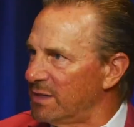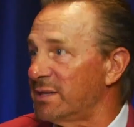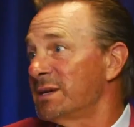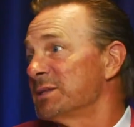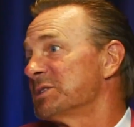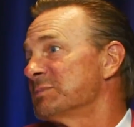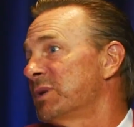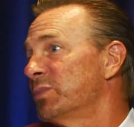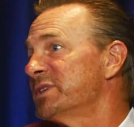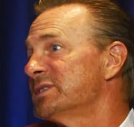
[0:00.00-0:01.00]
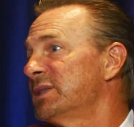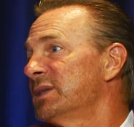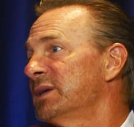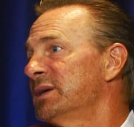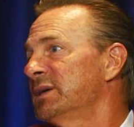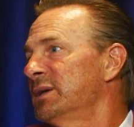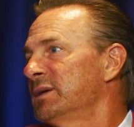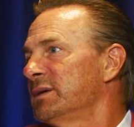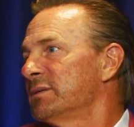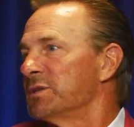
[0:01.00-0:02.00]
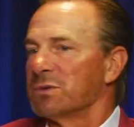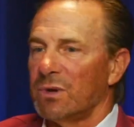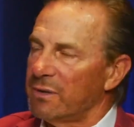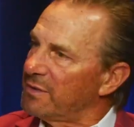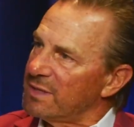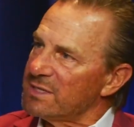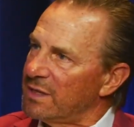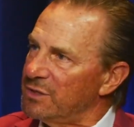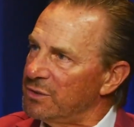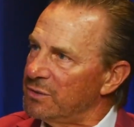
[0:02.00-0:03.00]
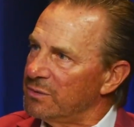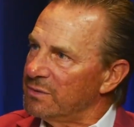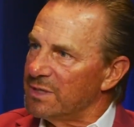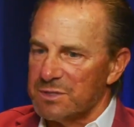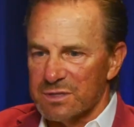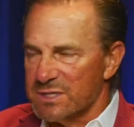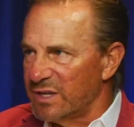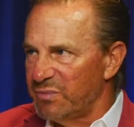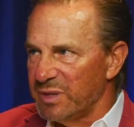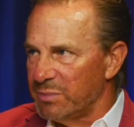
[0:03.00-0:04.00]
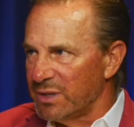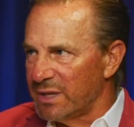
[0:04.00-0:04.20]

thing. This is my Wednesday thing. These are all the things I do. These are the safe people I